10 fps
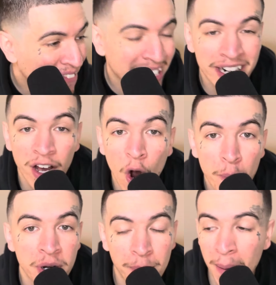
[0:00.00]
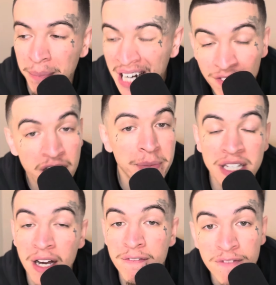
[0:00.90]
going to open up. I'm never going to
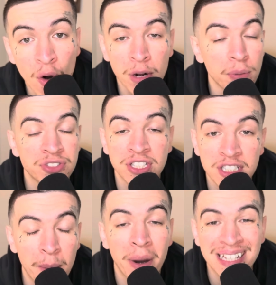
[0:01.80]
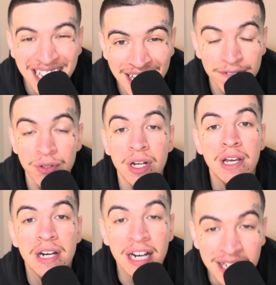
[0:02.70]
become vulnerable to somebody ever
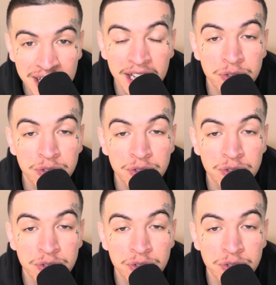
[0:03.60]
again.